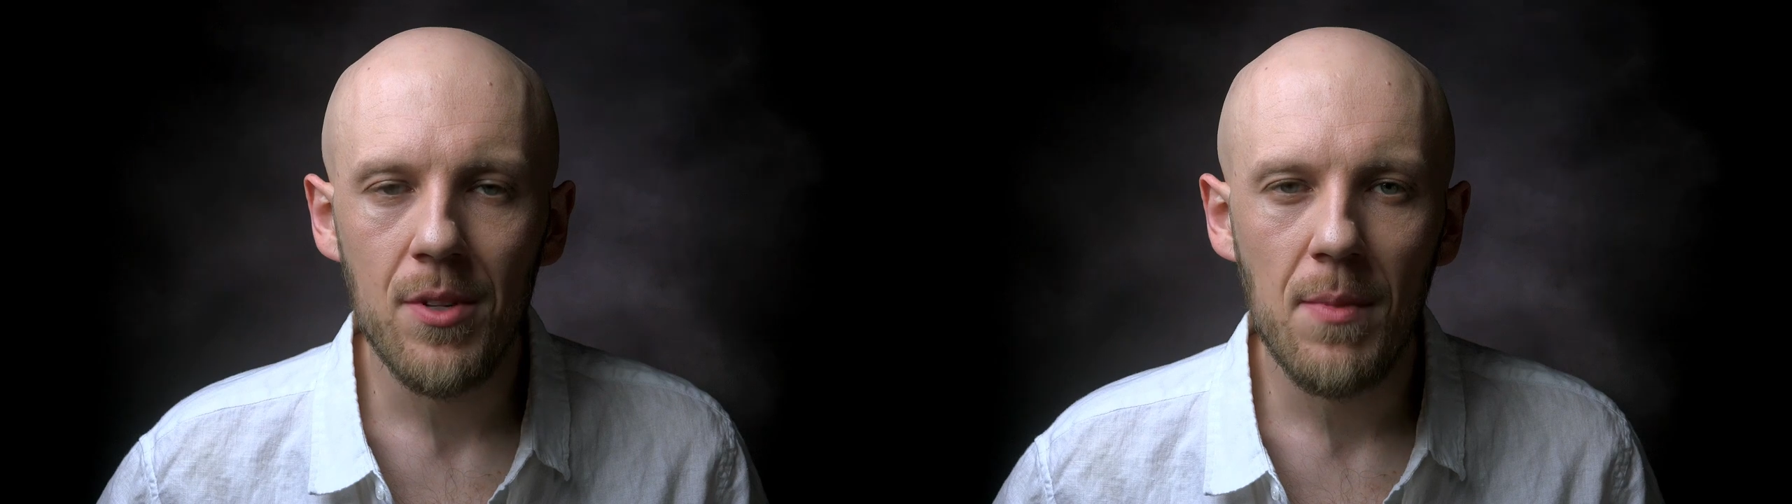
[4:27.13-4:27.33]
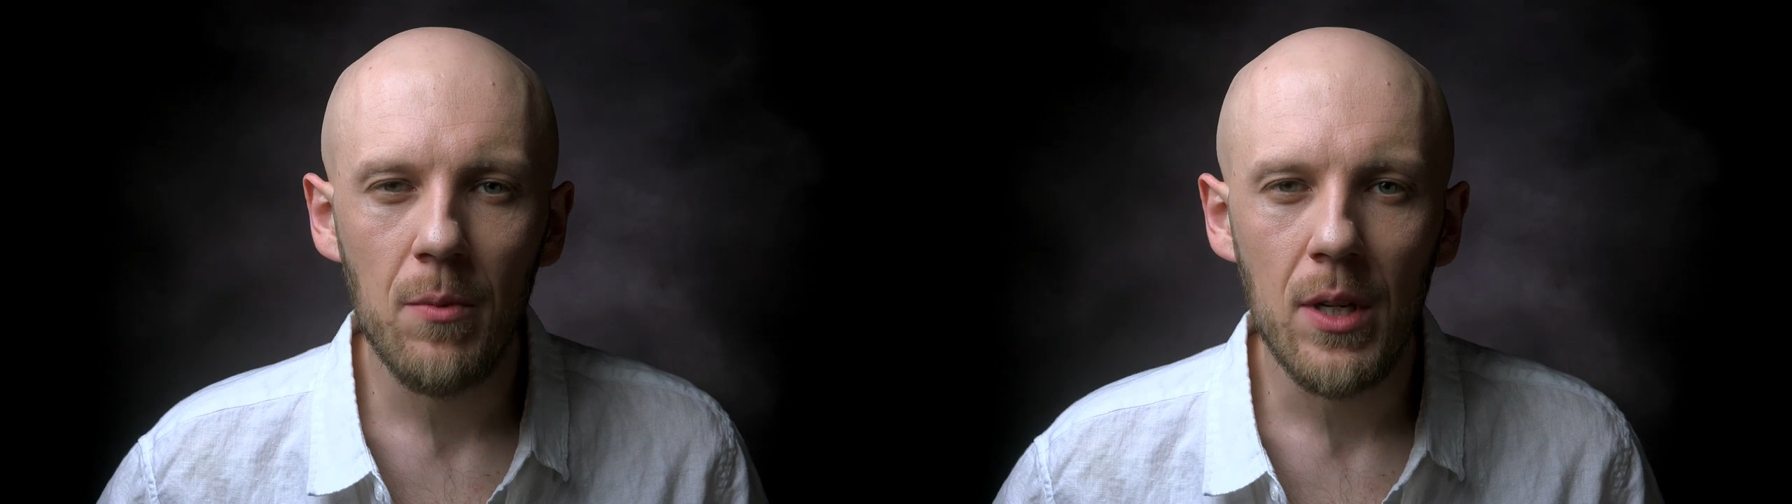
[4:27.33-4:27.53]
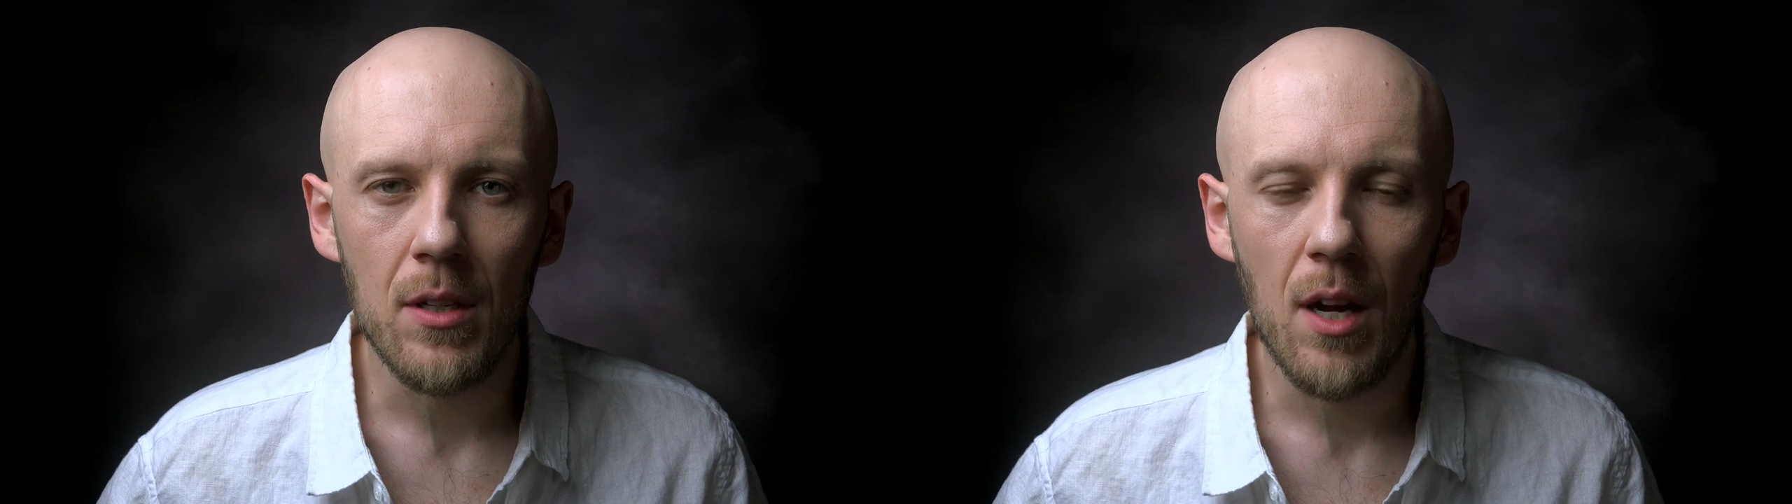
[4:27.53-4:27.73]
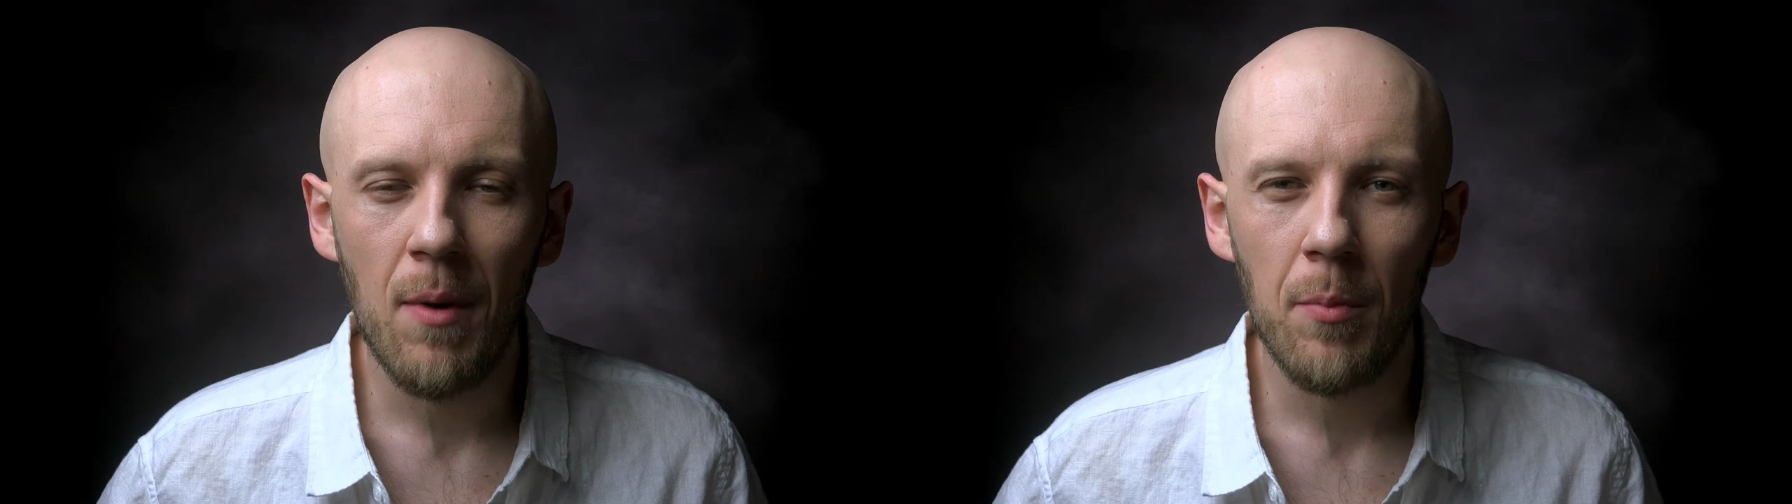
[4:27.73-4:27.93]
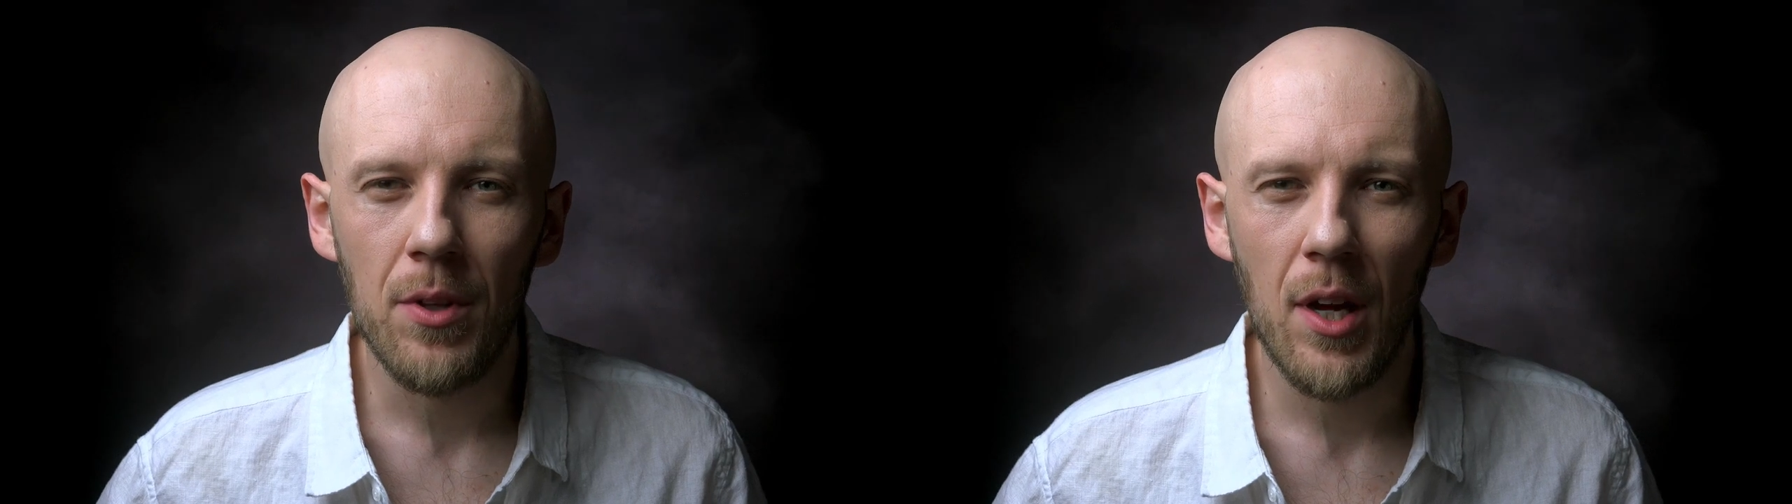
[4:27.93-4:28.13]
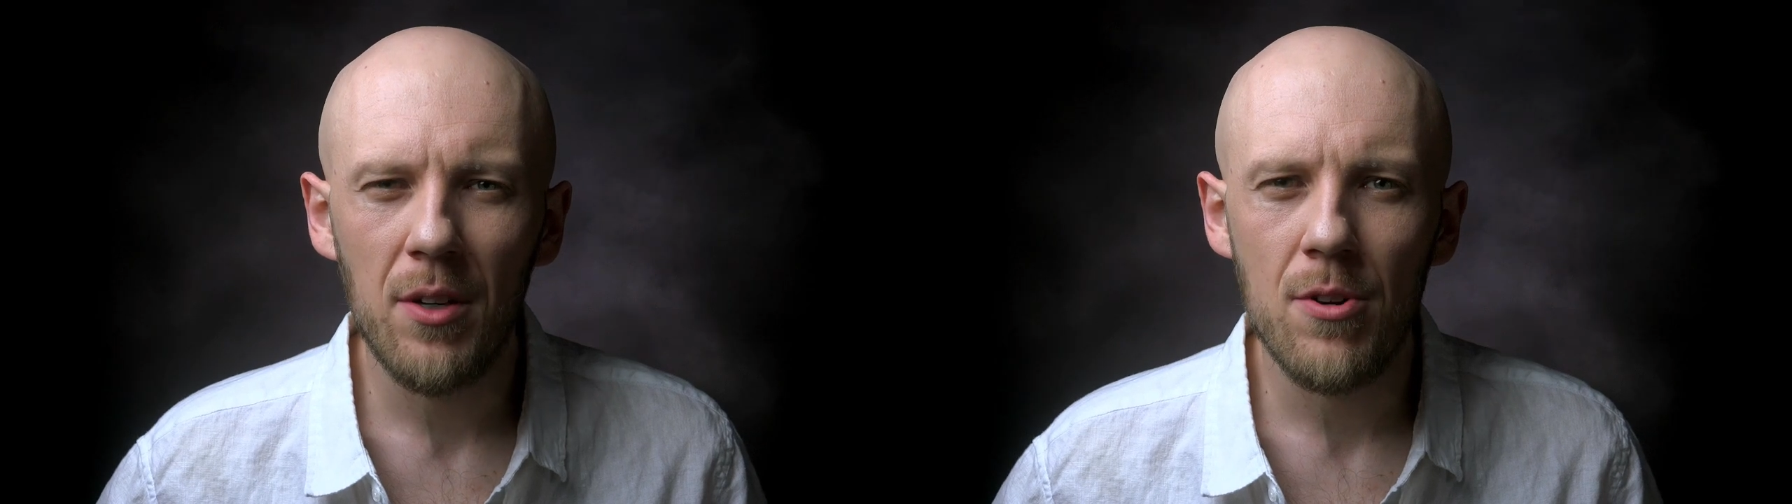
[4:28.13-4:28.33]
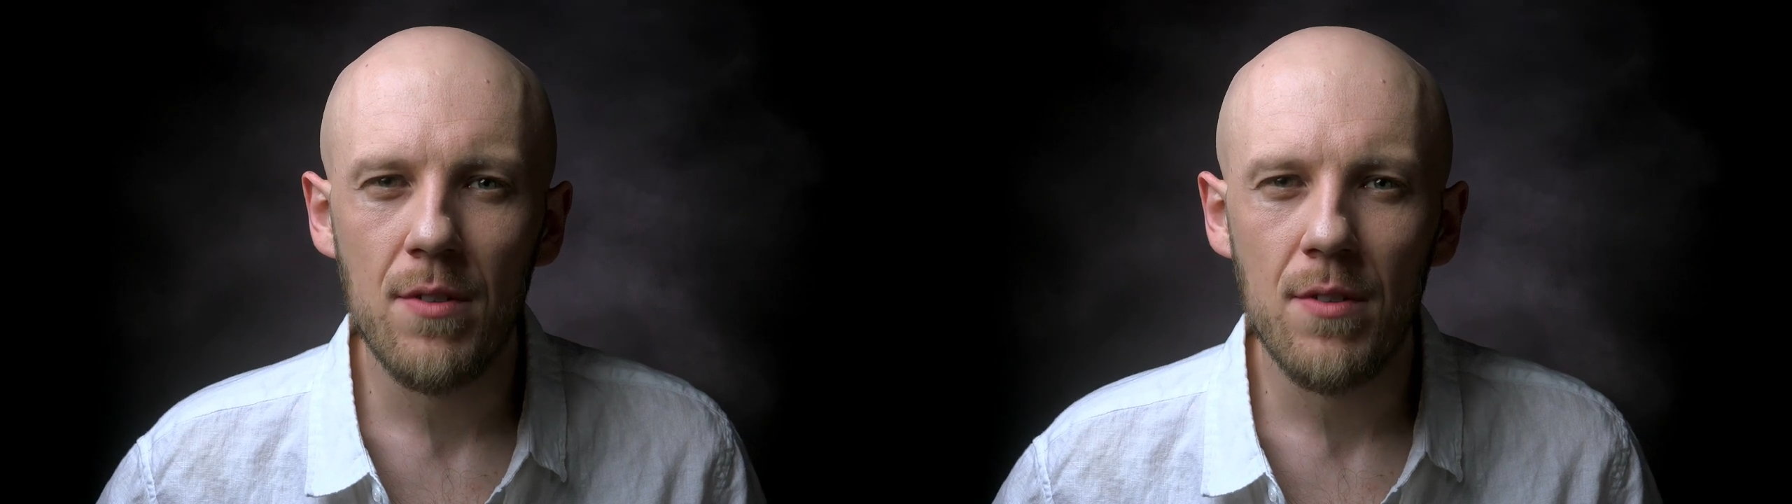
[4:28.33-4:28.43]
I mean, we could come up with hundreds